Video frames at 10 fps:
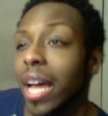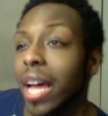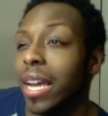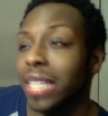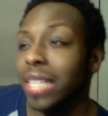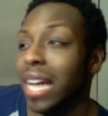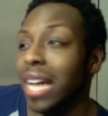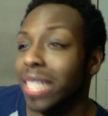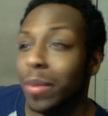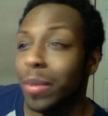Todd is
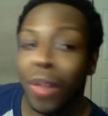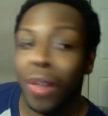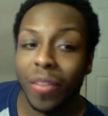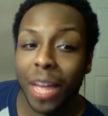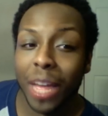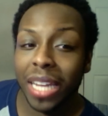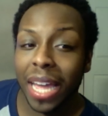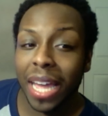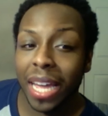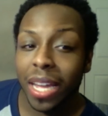coming back from L.A.